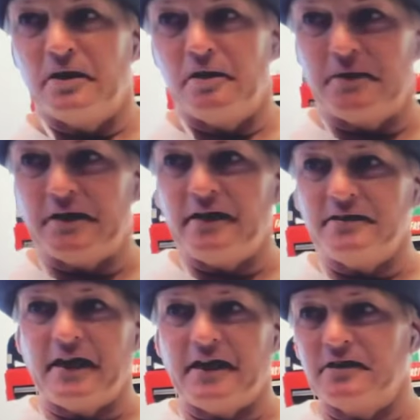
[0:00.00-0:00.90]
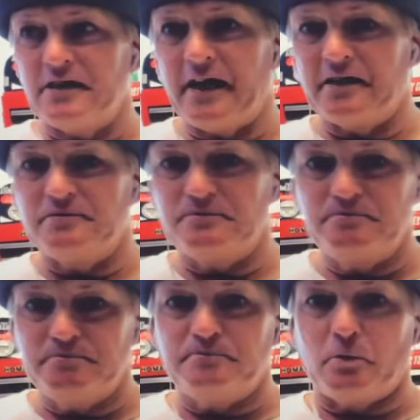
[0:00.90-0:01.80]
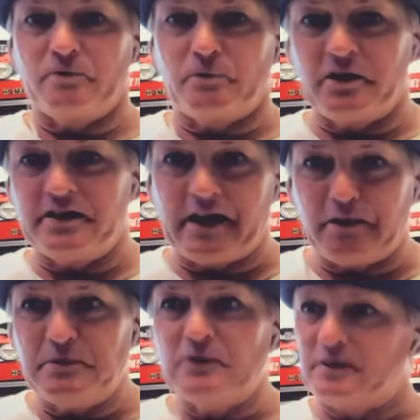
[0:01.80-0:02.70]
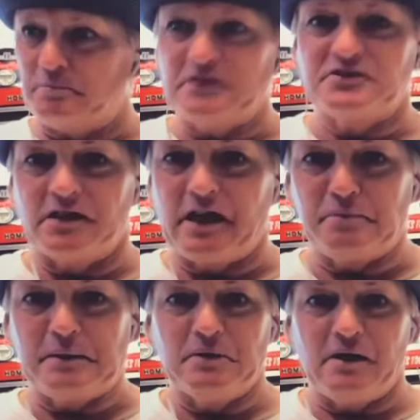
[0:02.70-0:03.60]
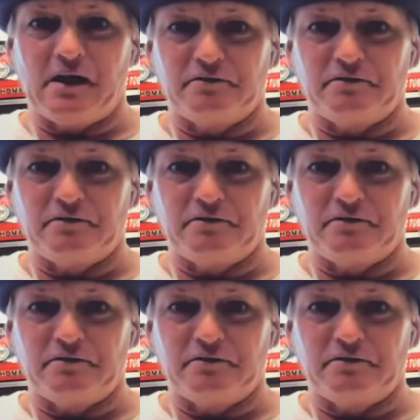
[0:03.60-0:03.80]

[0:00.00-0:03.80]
I mean, I had a 440 that I built that pissed a lot of people off.